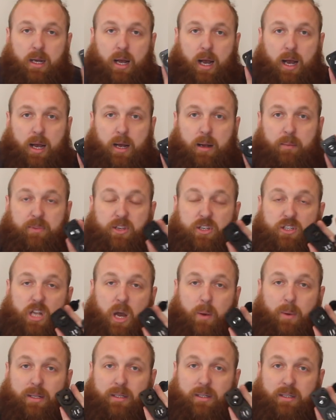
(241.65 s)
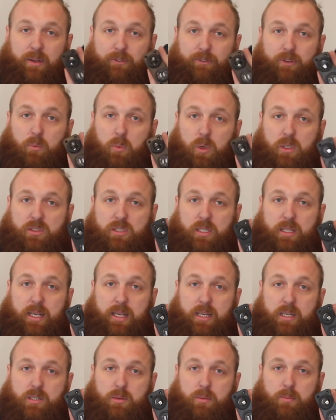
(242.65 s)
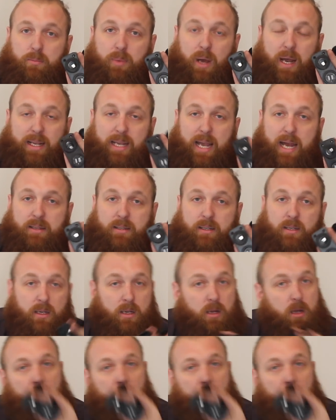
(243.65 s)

There's no end of different ones of these, but again,